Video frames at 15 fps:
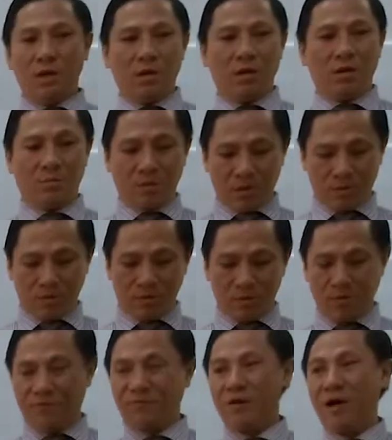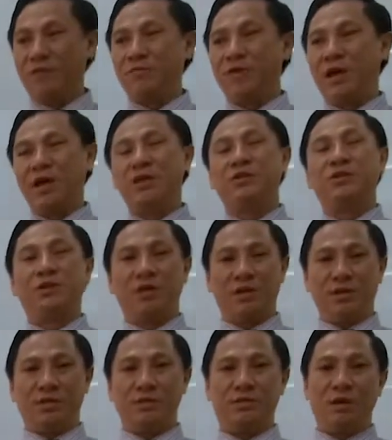about
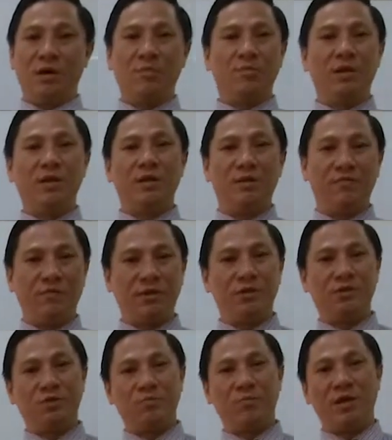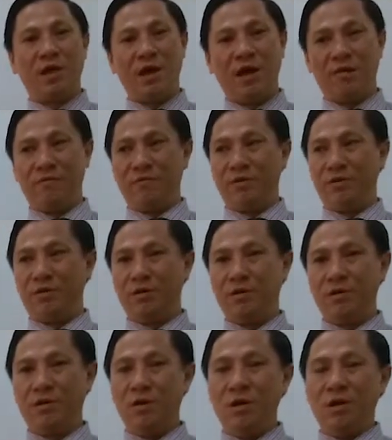foundations of individual
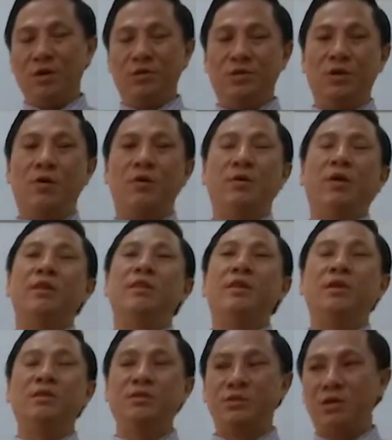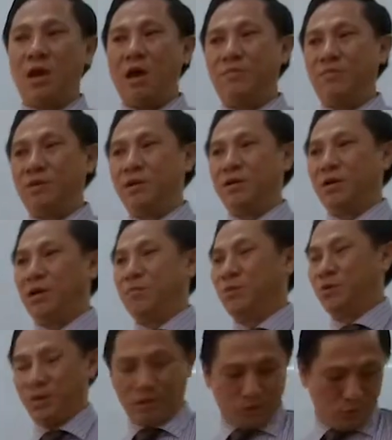behavior. So, in this chapter, I'm
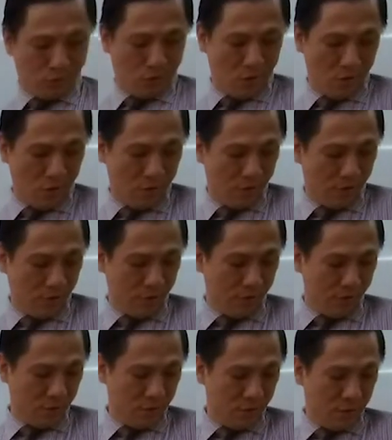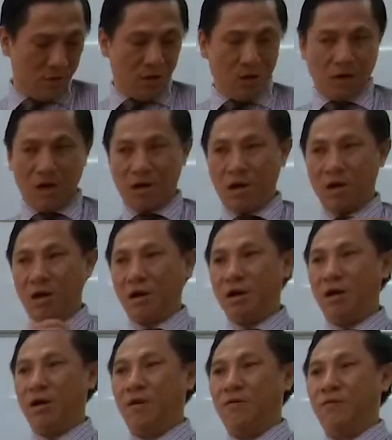going to cover
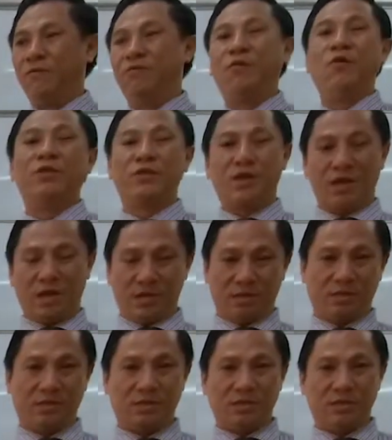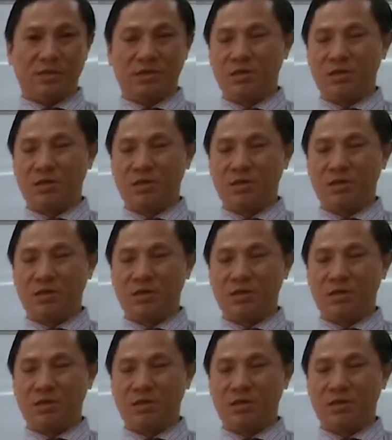four things.